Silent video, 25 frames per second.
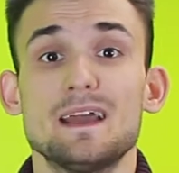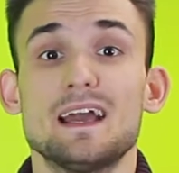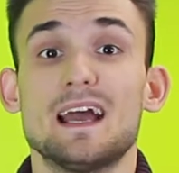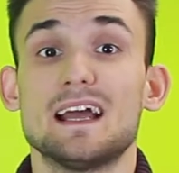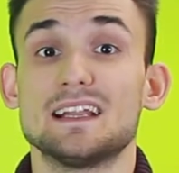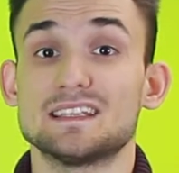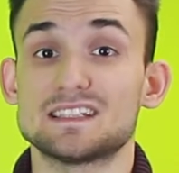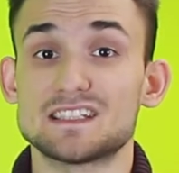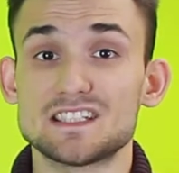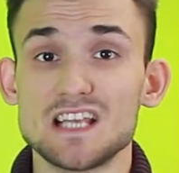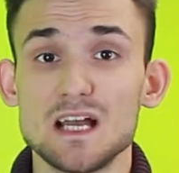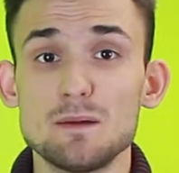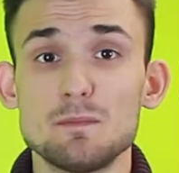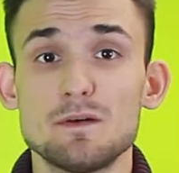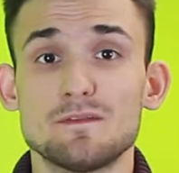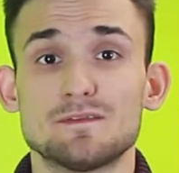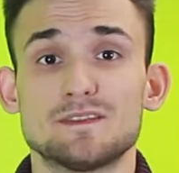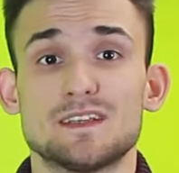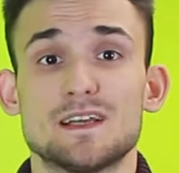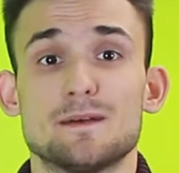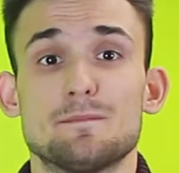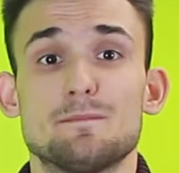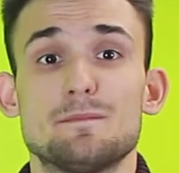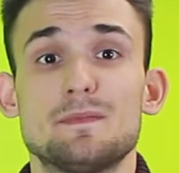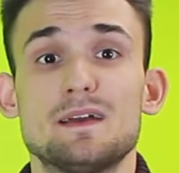And some
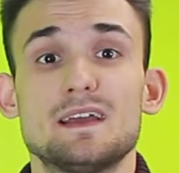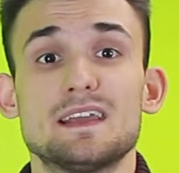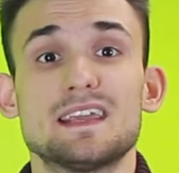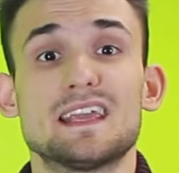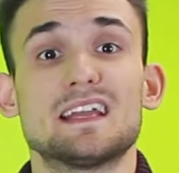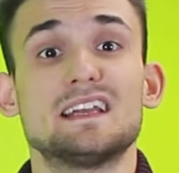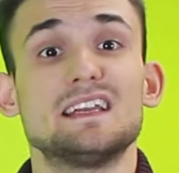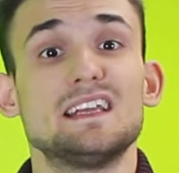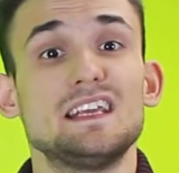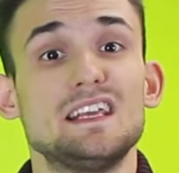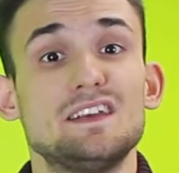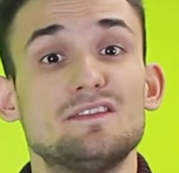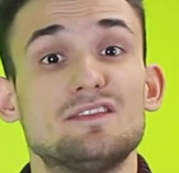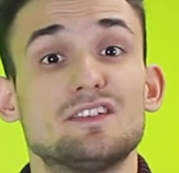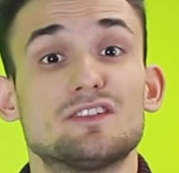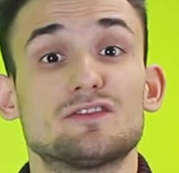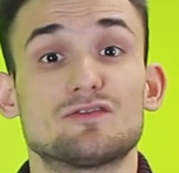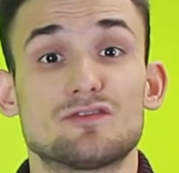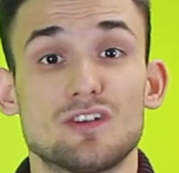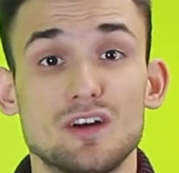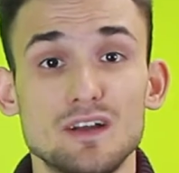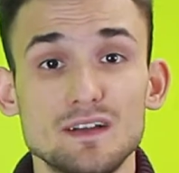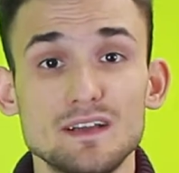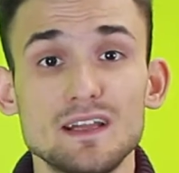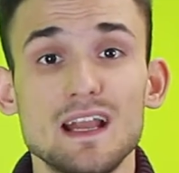of them can even
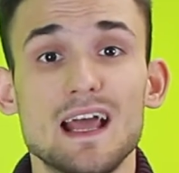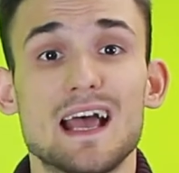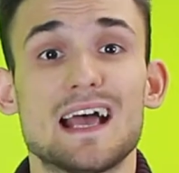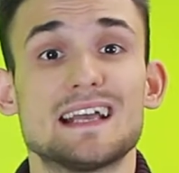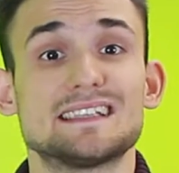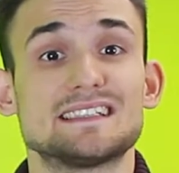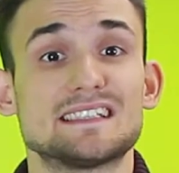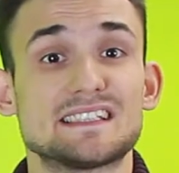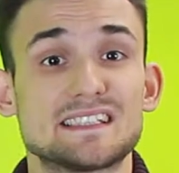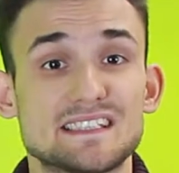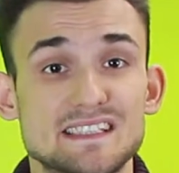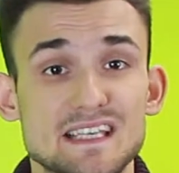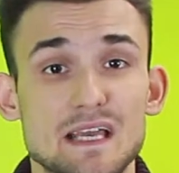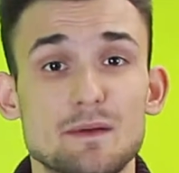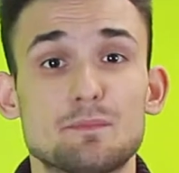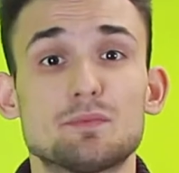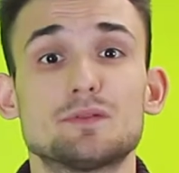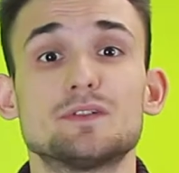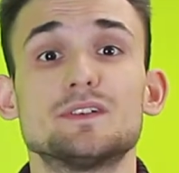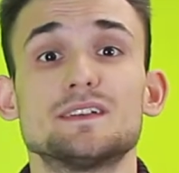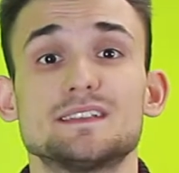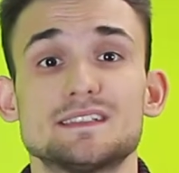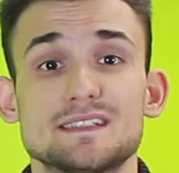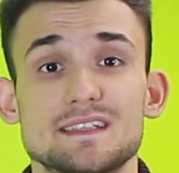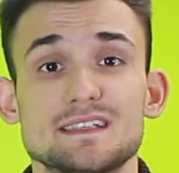run as a
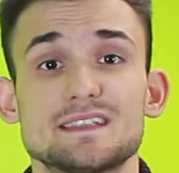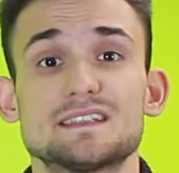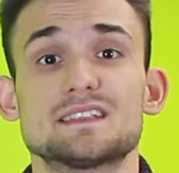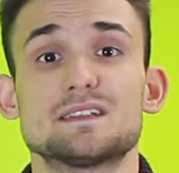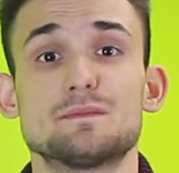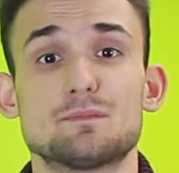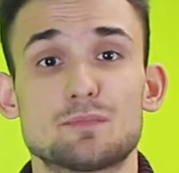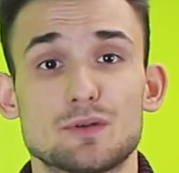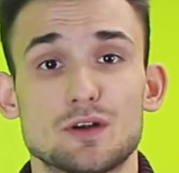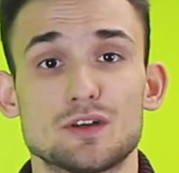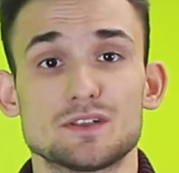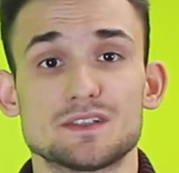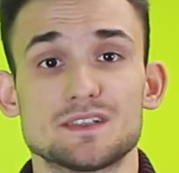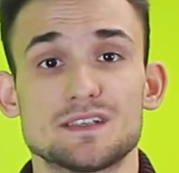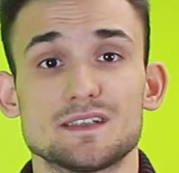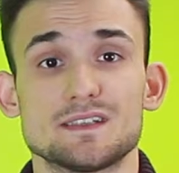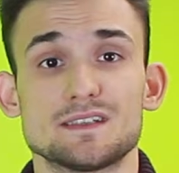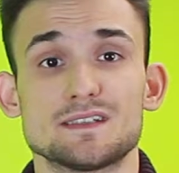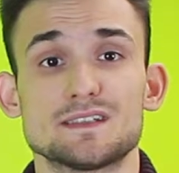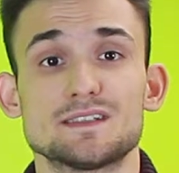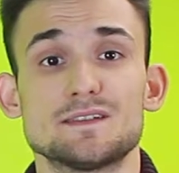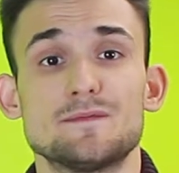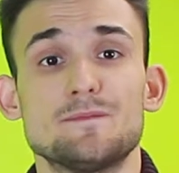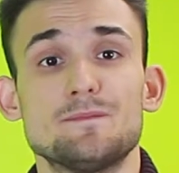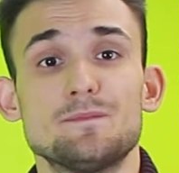separate system
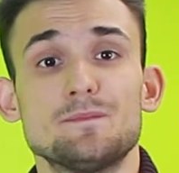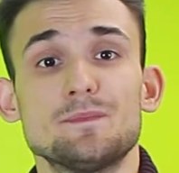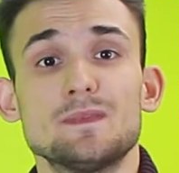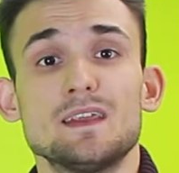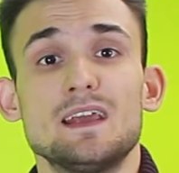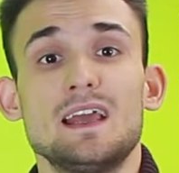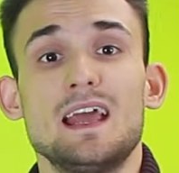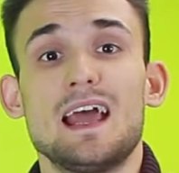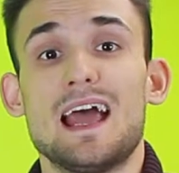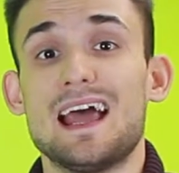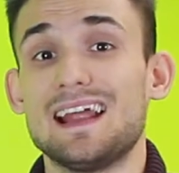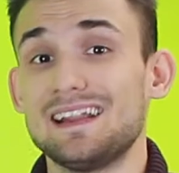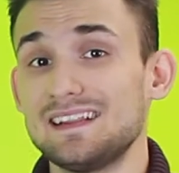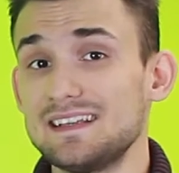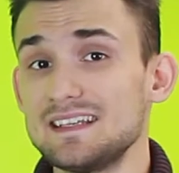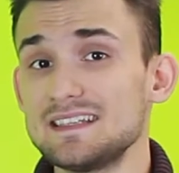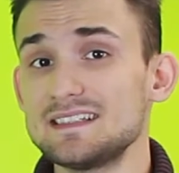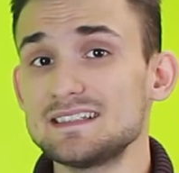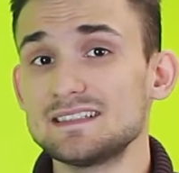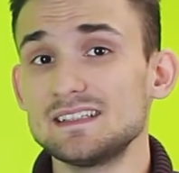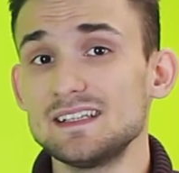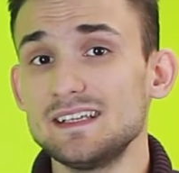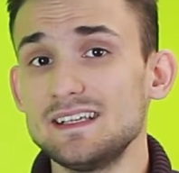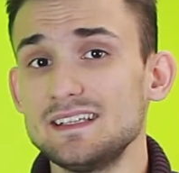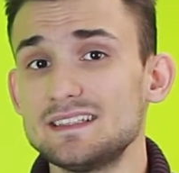process. And
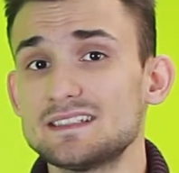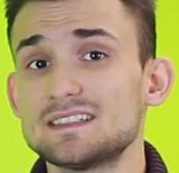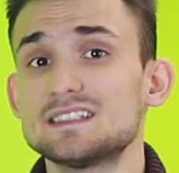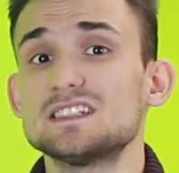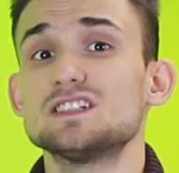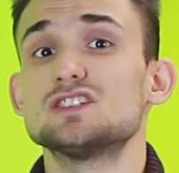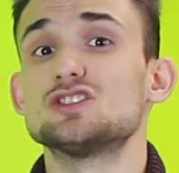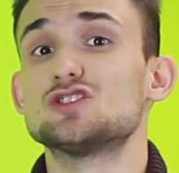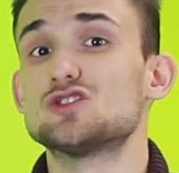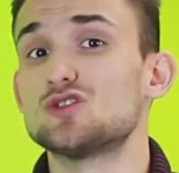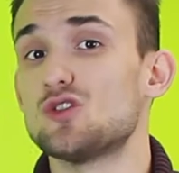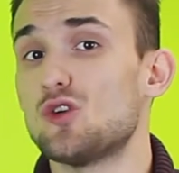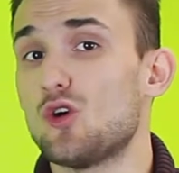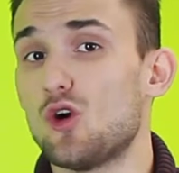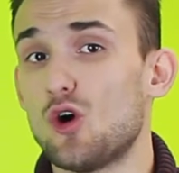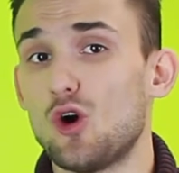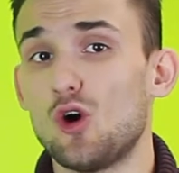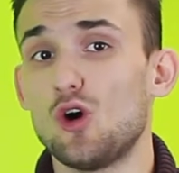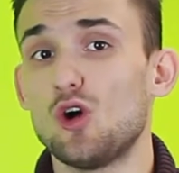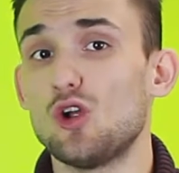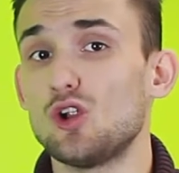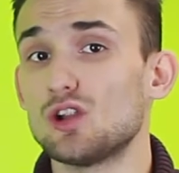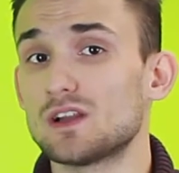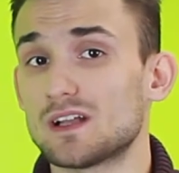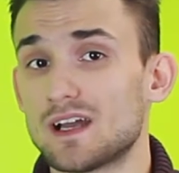this leads to
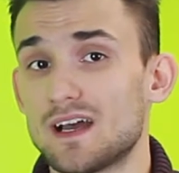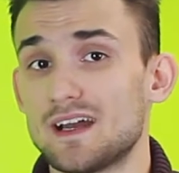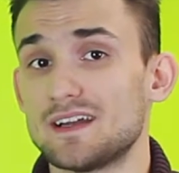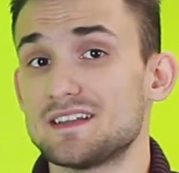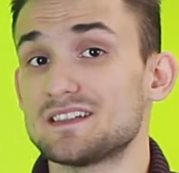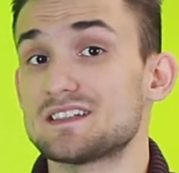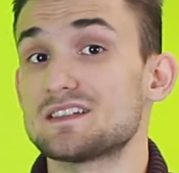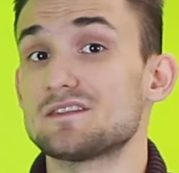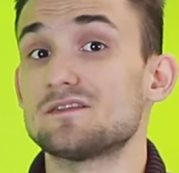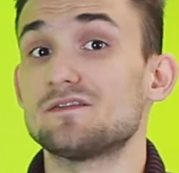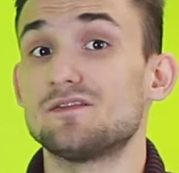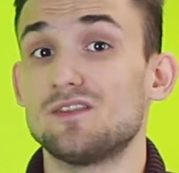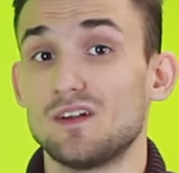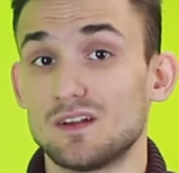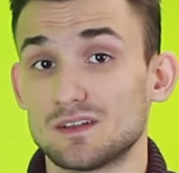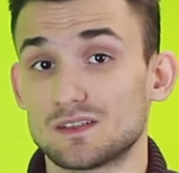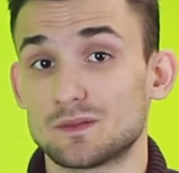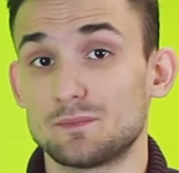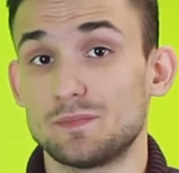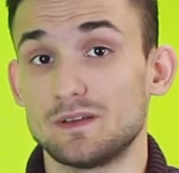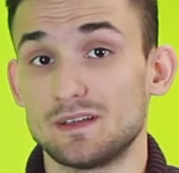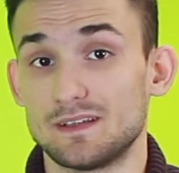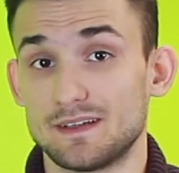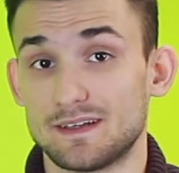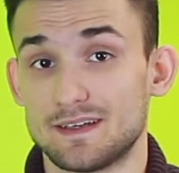all kinds of
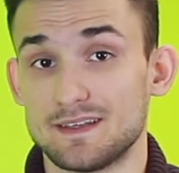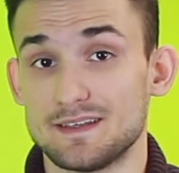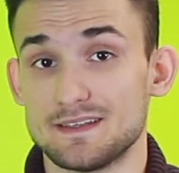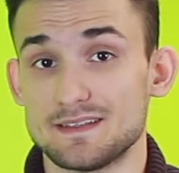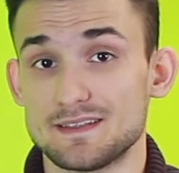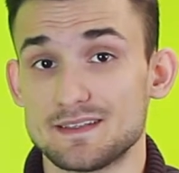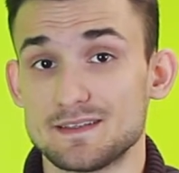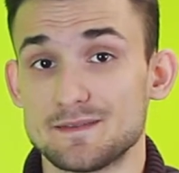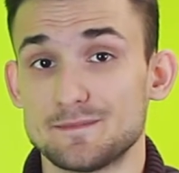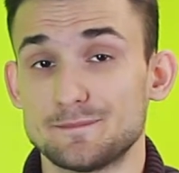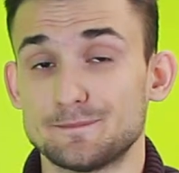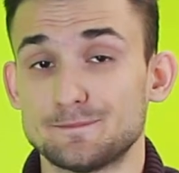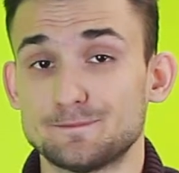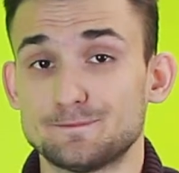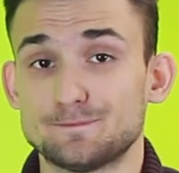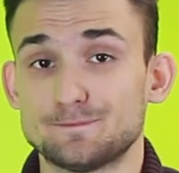vulnerabilities.